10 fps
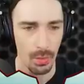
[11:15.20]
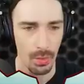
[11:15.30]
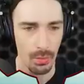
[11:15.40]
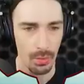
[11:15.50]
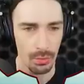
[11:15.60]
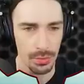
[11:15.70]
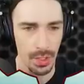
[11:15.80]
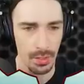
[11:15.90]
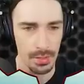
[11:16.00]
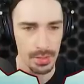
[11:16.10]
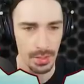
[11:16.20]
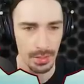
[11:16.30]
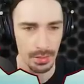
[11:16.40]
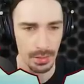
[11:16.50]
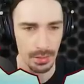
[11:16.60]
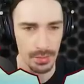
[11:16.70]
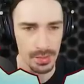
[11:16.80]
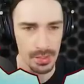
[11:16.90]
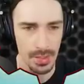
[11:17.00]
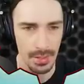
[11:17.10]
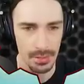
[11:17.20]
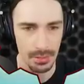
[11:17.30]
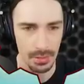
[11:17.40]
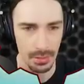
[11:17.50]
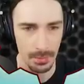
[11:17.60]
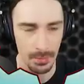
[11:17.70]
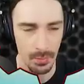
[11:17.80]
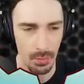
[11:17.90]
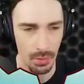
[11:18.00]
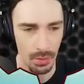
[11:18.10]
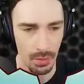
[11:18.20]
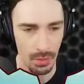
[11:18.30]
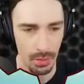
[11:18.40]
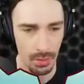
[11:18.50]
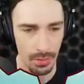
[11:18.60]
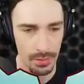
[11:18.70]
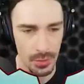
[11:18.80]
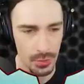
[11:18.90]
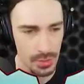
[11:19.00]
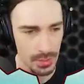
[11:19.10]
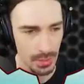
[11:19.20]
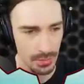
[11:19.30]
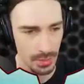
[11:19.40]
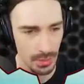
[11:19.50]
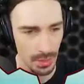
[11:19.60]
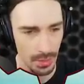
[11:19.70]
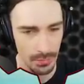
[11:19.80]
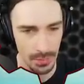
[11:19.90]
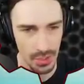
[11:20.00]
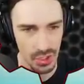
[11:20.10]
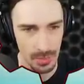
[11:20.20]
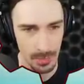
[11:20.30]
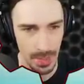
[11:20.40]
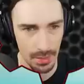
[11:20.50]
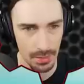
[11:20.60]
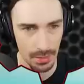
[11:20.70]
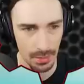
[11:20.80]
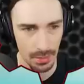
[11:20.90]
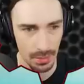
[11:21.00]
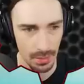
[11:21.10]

Oh, hold on a second here. This is actually more interesting than I even expected.